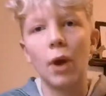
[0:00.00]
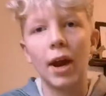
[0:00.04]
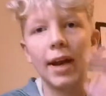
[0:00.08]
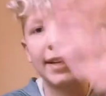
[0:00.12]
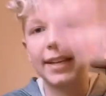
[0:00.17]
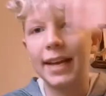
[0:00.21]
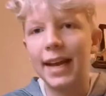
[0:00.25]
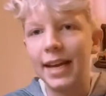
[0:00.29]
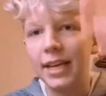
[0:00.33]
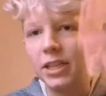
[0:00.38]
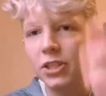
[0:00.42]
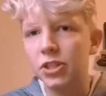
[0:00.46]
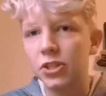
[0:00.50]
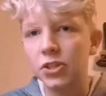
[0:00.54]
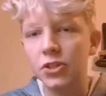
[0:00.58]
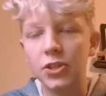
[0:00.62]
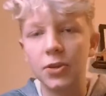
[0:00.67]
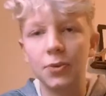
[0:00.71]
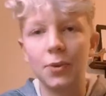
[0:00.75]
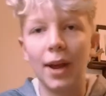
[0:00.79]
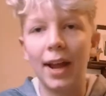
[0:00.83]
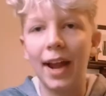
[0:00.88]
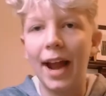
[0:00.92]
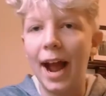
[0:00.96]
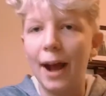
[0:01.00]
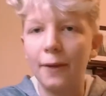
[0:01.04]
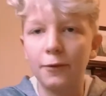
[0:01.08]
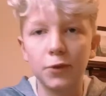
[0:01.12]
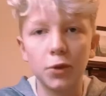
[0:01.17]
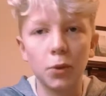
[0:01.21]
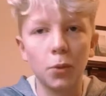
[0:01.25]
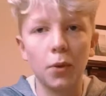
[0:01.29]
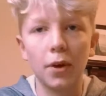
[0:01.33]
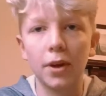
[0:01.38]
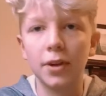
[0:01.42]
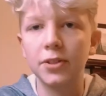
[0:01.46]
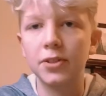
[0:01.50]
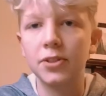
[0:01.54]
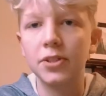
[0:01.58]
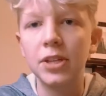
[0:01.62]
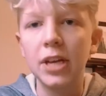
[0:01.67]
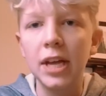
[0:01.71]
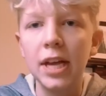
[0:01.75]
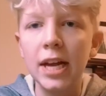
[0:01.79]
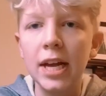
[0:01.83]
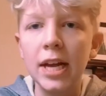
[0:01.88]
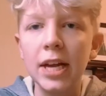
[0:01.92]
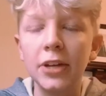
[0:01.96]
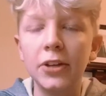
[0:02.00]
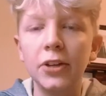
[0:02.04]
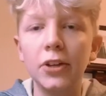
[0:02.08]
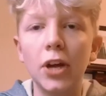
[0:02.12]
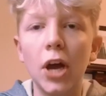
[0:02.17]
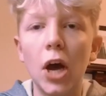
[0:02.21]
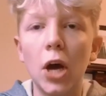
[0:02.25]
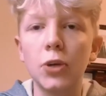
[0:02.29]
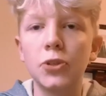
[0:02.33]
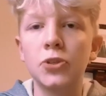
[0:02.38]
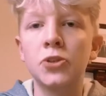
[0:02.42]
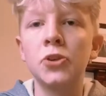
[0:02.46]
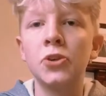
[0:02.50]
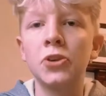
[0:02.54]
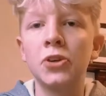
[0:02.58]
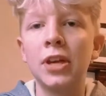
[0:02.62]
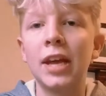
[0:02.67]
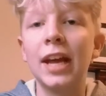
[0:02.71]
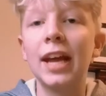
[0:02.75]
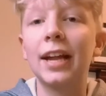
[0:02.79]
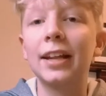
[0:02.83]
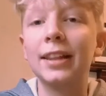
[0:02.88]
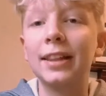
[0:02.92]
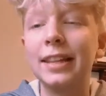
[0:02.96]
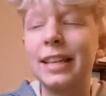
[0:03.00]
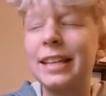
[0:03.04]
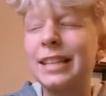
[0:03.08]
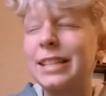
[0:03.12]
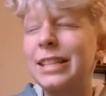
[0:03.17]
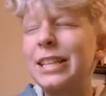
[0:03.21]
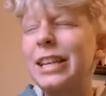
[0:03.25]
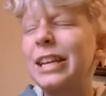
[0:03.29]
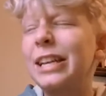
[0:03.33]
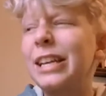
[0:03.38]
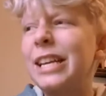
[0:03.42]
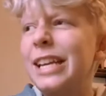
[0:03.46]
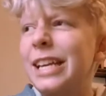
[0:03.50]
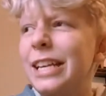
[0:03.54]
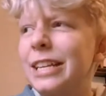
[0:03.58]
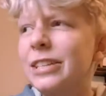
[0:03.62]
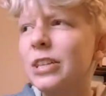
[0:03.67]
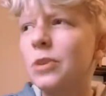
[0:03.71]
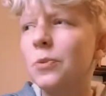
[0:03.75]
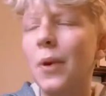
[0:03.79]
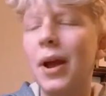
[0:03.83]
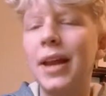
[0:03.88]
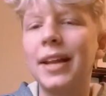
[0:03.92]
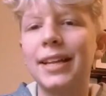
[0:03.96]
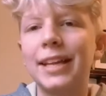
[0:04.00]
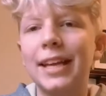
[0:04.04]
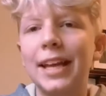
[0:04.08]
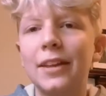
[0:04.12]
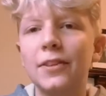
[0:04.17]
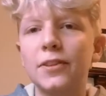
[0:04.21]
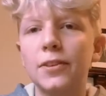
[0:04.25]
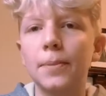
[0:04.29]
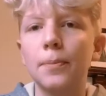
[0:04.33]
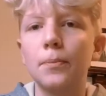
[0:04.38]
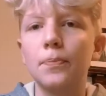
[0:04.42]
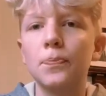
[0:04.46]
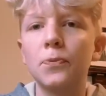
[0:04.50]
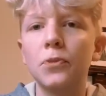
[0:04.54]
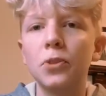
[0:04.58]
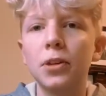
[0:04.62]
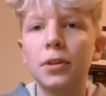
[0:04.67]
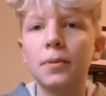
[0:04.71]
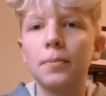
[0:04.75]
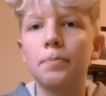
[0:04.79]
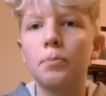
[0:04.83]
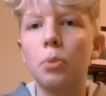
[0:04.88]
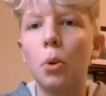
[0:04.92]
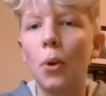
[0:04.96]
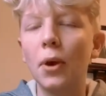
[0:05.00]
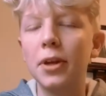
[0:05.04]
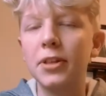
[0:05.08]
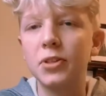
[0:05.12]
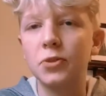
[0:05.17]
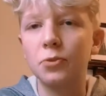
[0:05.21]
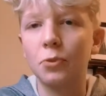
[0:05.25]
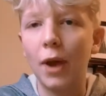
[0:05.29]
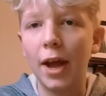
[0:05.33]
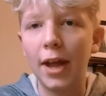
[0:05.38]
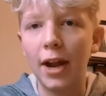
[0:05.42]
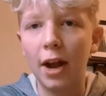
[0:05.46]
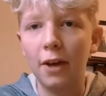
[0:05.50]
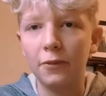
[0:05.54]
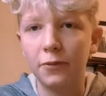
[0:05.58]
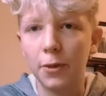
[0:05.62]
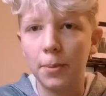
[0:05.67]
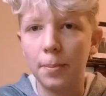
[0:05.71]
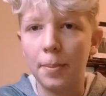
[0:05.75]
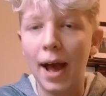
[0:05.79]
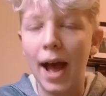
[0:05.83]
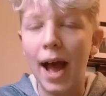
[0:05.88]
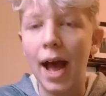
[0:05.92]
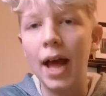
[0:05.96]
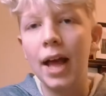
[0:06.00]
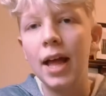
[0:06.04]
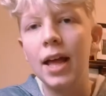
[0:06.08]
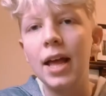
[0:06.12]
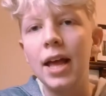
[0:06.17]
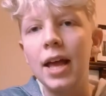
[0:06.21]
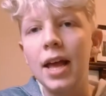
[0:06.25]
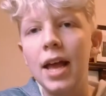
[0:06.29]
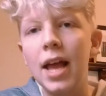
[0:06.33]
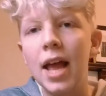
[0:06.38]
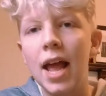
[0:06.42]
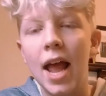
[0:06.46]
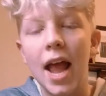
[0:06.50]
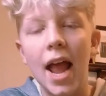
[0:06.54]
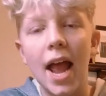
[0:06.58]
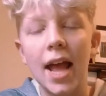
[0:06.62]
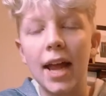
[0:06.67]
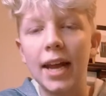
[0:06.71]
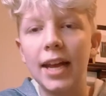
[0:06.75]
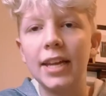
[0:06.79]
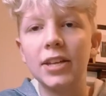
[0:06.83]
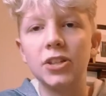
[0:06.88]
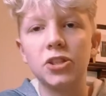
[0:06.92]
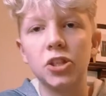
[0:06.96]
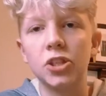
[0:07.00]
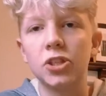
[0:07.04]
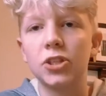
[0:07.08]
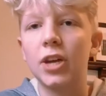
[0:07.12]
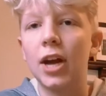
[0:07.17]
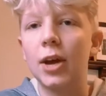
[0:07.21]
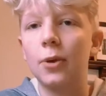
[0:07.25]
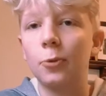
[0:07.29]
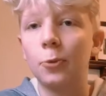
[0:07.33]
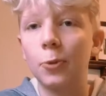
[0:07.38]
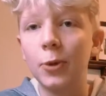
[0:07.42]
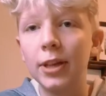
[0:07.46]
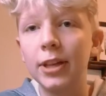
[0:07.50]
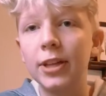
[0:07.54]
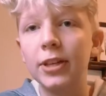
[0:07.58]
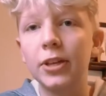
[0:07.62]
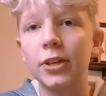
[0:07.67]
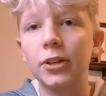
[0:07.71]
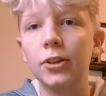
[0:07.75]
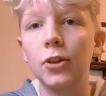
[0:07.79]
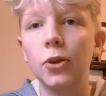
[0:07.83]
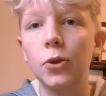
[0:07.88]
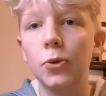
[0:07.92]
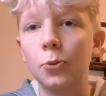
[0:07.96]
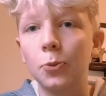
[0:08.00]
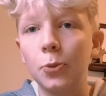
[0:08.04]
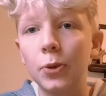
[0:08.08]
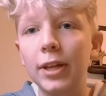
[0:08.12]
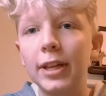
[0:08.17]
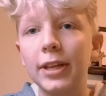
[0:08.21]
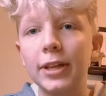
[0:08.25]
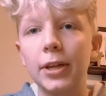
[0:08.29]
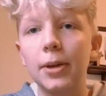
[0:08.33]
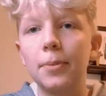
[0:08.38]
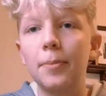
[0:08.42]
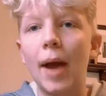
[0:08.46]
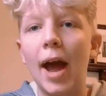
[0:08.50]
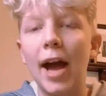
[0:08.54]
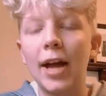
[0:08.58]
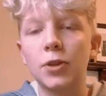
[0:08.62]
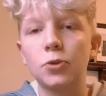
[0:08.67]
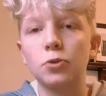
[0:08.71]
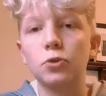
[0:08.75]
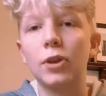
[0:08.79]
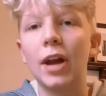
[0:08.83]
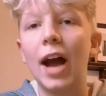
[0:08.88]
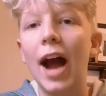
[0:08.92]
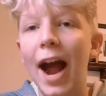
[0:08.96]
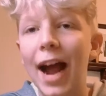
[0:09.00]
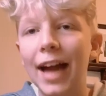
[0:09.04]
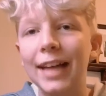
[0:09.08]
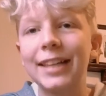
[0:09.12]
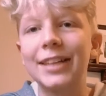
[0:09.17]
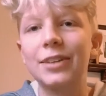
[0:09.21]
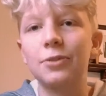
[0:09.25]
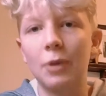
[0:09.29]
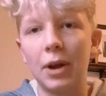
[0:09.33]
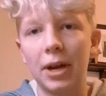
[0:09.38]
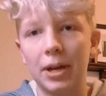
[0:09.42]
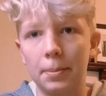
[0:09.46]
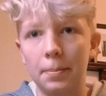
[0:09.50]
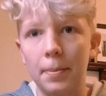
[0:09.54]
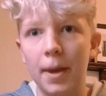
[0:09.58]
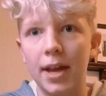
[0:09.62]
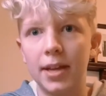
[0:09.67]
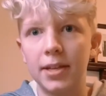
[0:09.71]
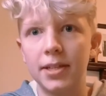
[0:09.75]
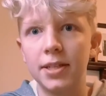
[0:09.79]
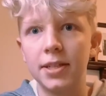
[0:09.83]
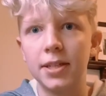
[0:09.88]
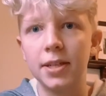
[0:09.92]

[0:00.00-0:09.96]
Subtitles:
to agency right afterwards, you know, so you can get it's an easy way to get some points right off the bat, and it's just got really good loot, really good mats. Would highly recommend